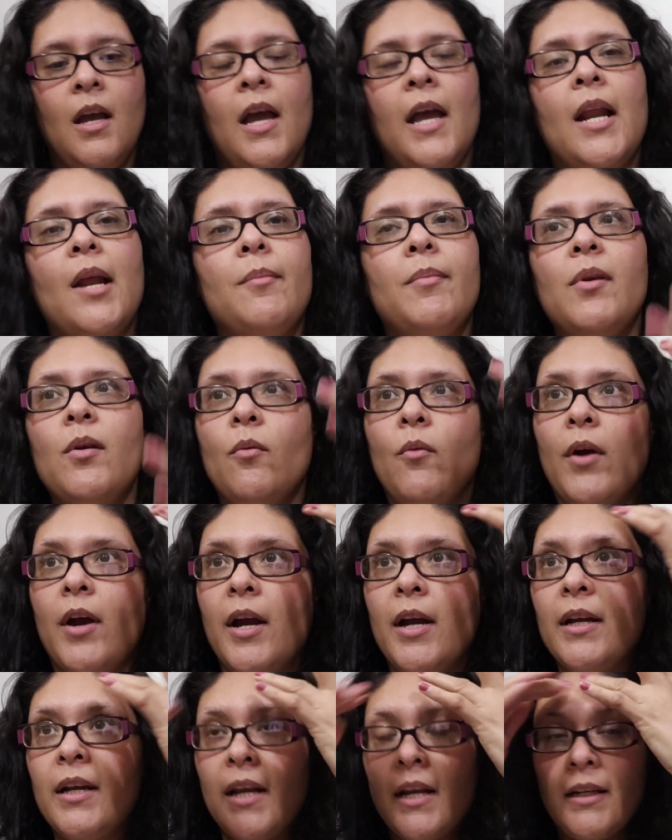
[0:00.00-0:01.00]
And I'll be
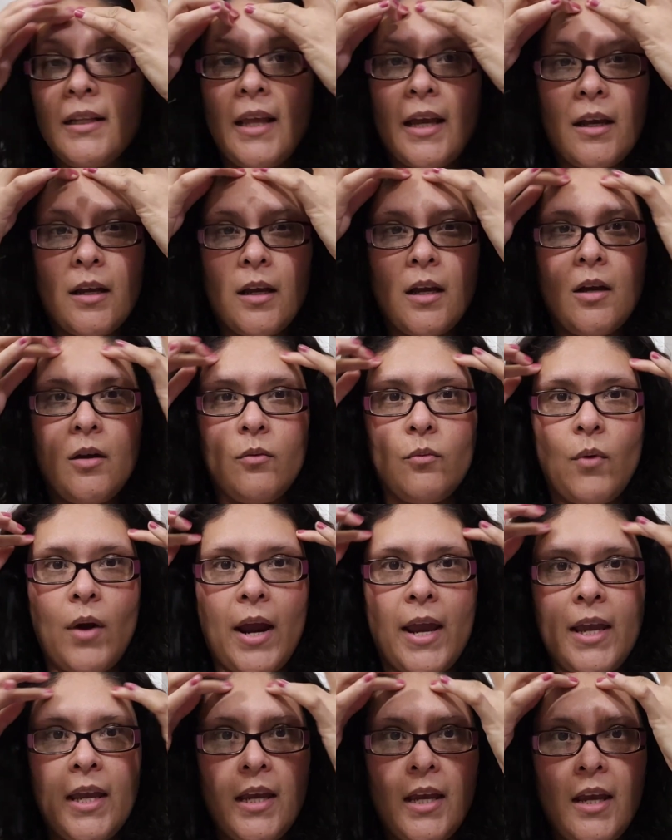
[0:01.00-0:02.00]
wearing it like
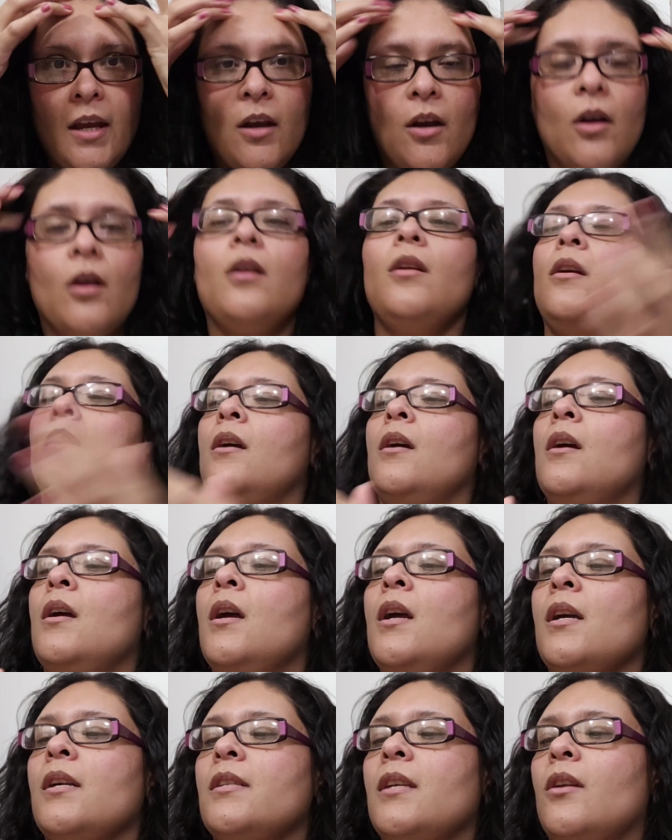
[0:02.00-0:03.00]
right here
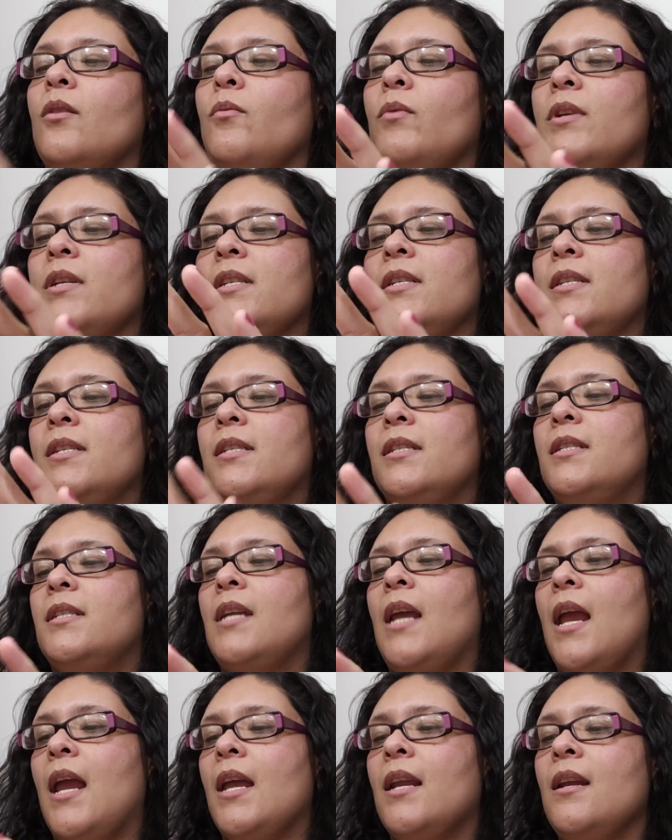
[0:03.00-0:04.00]
because I don't want to
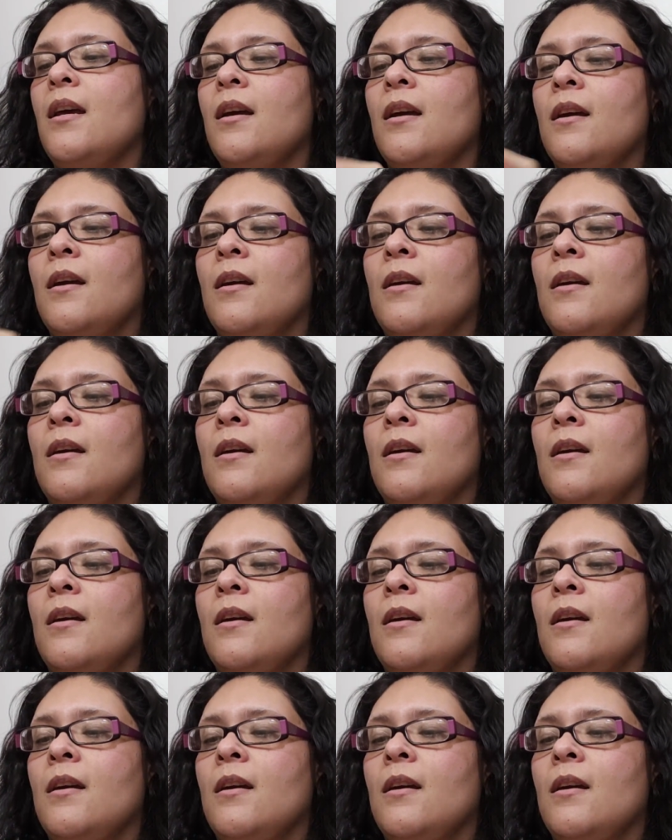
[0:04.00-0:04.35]
stain.